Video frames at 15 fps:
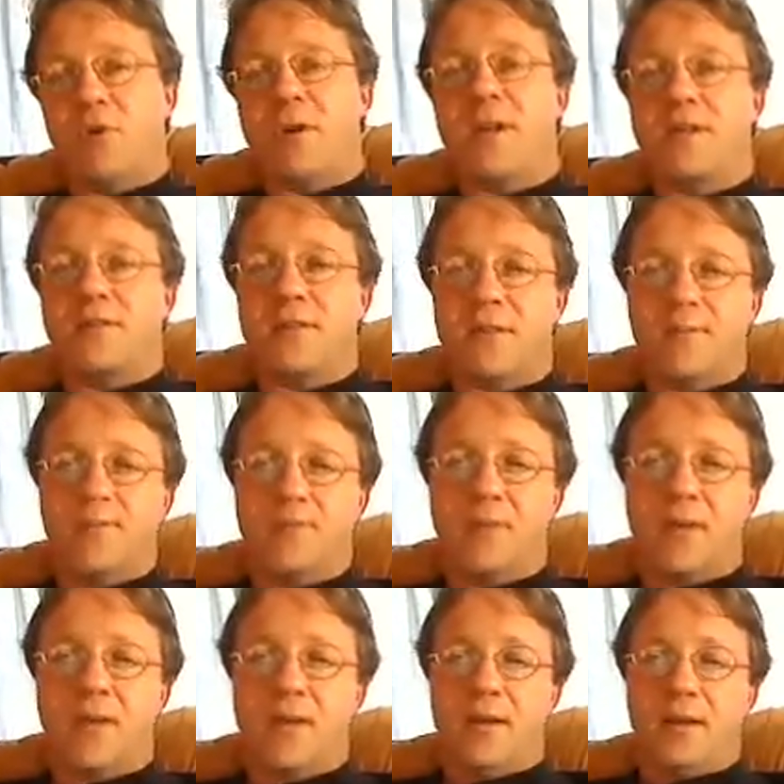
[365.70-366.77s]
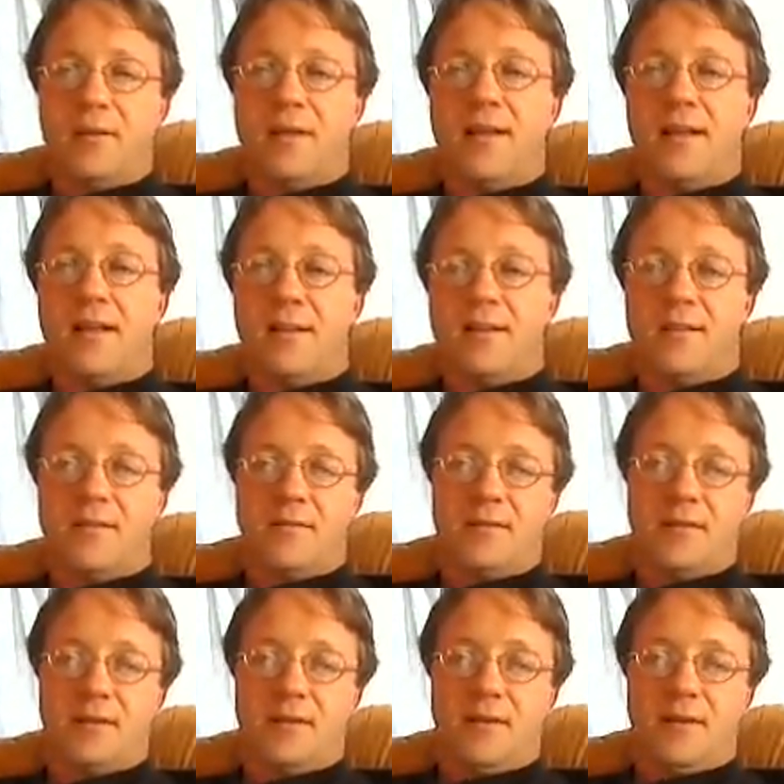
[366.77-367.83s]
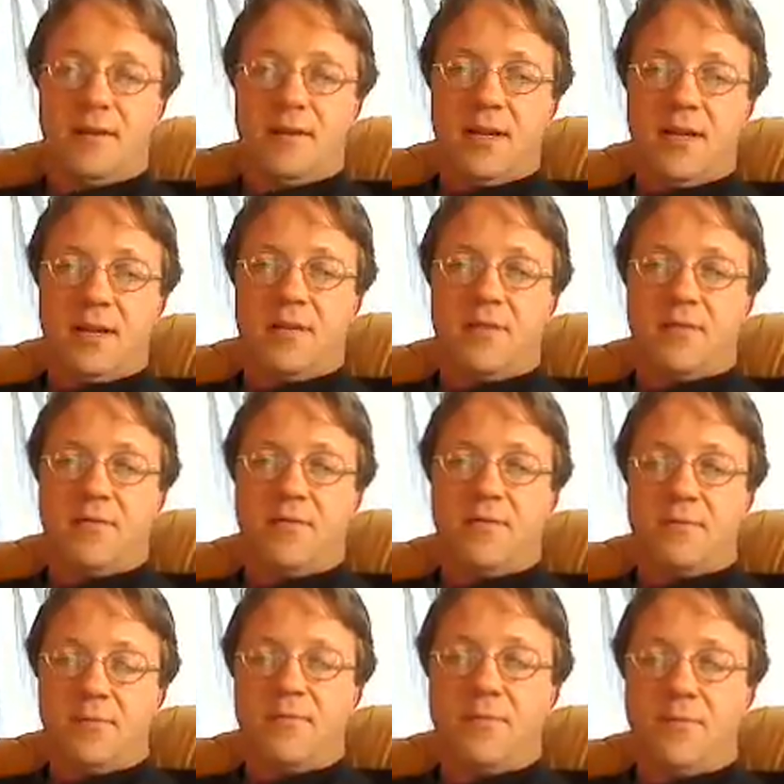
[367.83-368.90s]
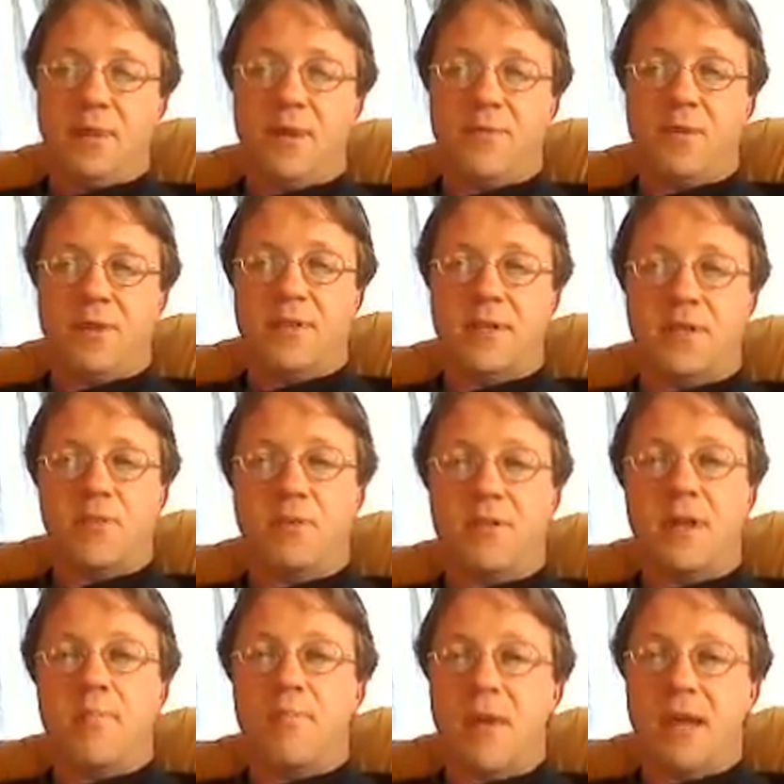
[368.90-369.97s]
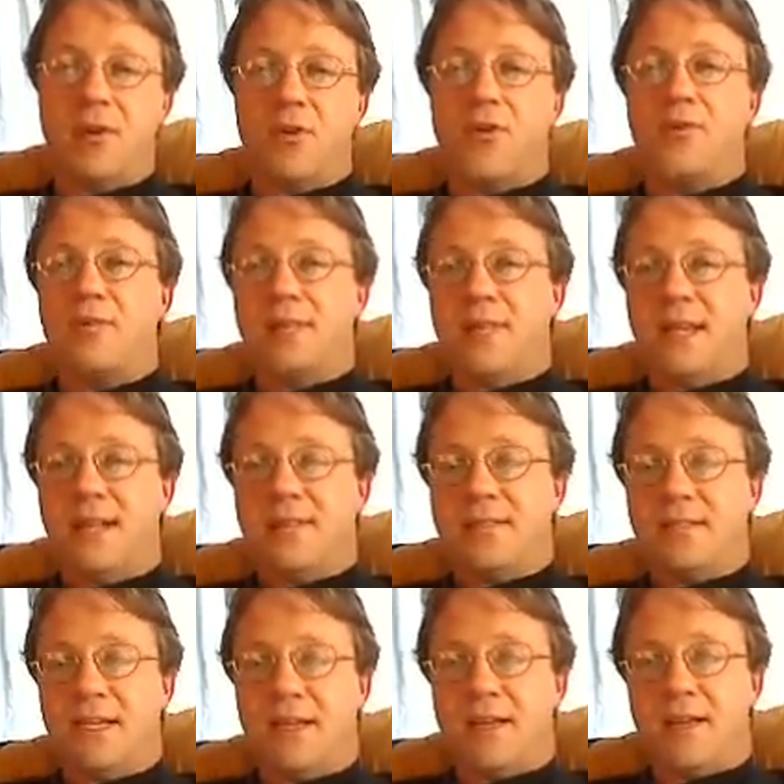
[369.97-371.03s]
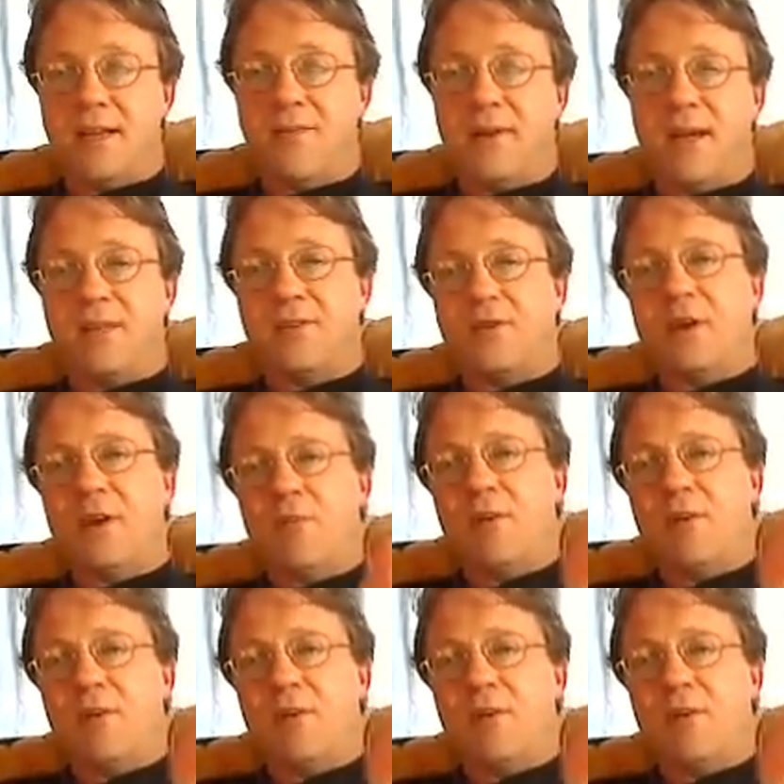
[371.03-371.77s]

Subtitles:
very nicely. Del. And for that phrase, then you would say, vengo del cine. If I ask you, hey,